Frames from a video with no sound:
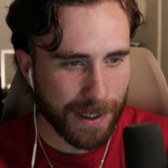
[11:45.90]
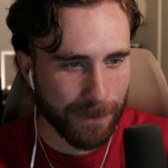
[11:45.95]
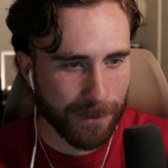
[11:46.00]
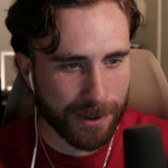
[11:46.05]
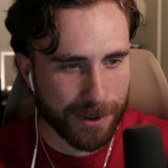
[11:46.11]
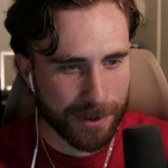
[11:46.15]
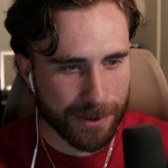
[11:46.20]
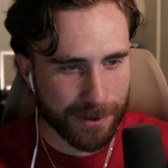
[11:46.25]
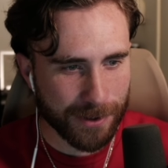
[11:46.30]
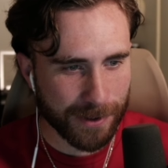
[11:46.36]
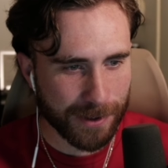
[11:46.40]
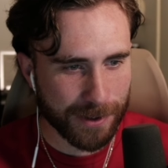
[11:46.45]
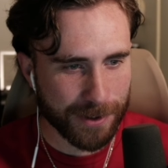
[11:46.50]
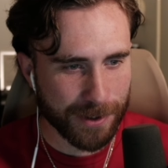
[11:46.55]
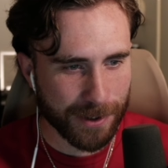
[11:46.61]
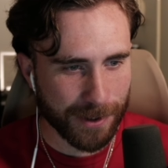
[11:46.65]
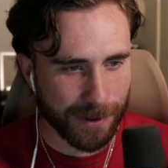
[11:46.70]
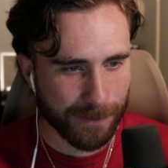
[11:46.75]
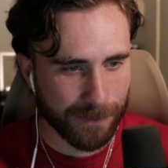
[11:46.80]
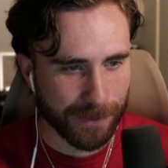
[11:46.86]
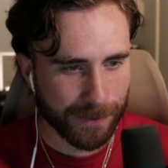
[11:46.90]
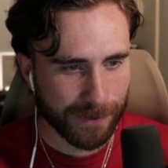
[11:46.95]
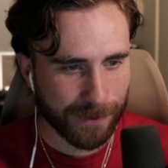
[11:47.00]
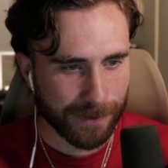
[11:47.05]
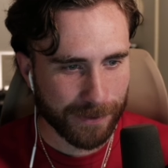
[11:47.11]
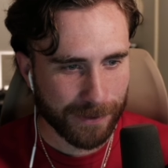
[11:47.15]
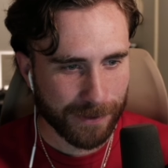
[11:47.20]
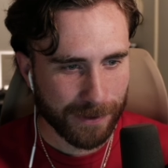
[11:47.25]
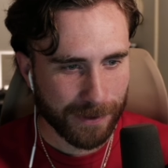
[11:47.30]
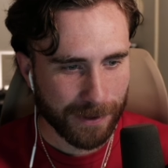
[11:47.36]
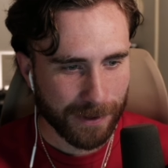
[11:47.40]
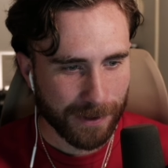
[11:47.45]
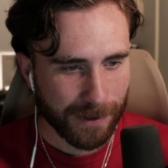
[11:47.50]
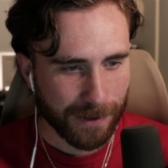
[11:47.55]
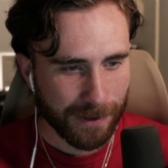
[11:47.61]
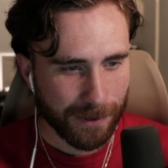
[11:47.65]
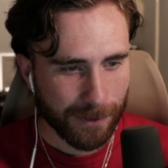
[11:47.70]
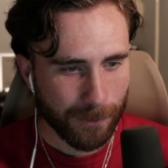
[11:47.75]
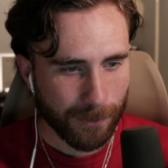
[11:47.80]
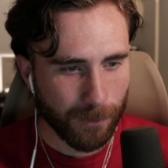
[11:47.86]
I just tried to jump.
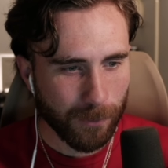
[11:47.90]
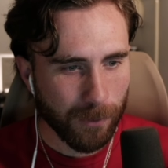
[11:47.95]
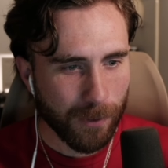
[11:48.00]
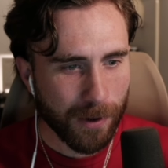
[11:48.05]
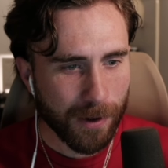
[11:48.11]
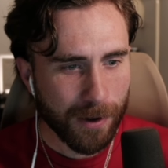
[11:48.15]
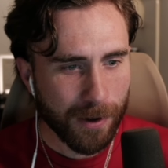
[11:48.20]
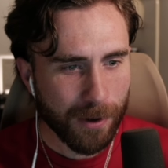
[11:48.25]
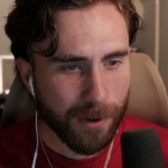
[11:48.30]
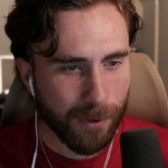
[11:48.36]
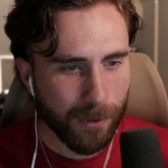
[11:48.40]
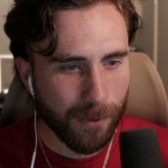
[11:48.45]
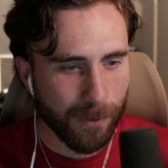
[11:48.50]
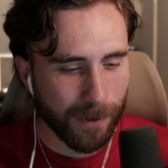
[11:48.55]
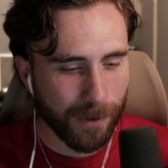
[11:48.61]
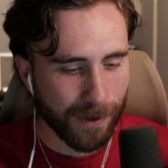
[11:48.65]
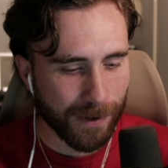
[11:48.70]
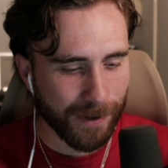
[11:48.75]
Whoa!